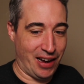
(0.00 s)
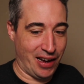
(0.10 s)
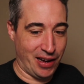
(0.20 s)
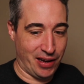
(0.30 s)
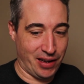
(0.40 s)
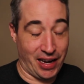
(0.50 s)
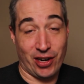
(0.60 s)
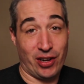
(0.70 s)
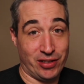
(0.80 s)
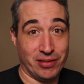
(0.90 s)
uh,
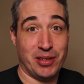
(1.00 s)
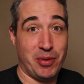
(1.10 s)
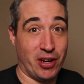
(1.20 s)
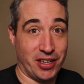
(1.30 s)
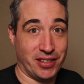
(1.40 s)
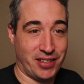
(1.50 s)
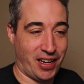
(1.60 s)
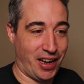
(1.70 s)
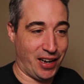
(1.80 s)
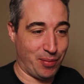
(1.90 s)
at all, to be honest,
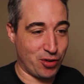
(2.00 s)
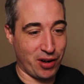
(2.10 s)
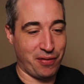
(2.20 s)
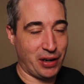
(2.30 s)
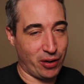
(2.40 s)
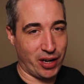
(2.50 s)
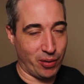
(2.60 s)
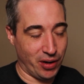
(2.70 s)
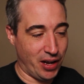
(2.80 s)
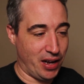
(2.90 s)
and I'm trying to figure it
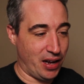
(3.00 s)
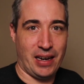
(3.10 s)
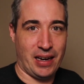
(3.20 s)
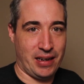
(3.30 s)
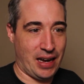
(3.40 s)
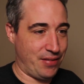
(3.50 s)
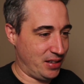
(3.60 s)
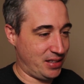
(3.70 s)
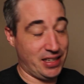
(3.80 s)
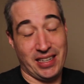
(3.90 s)
out. I
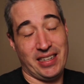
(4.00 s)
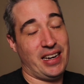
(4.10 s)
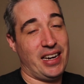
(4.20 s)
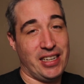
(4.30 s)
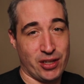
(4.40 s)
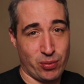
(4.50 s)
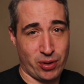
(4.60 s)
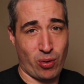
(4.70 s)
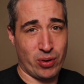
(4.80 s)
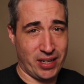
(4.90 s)
haven't seen it in any other
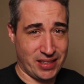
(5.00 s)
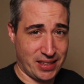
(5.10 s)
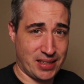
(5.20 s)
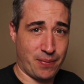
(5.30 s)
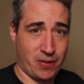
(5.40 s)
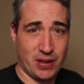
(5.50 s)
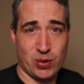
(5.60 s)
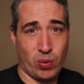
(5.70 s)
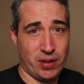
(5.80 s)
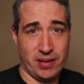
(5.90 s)
recordings except for
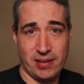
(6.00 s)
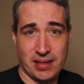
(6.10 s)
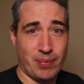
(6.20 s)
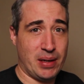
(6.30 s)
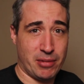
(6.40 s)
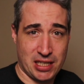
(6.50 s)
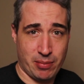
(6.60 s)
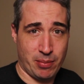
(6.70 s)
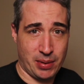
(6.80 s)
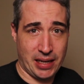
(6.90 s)
this one. Something must
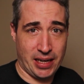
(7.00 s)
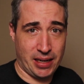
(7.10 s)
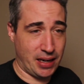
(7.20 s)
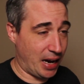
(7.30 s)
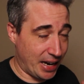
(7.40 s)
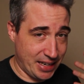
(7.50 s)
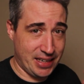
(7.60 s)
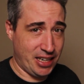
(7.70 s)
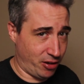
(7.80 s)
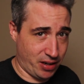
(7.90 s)
have been playing. I
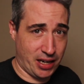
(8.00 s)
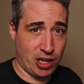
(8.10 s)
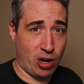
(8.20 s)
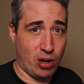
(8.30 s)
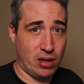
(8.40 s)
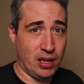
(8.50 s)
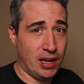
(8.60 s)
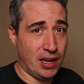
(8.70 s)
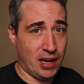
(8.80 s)
didn't hear it at all.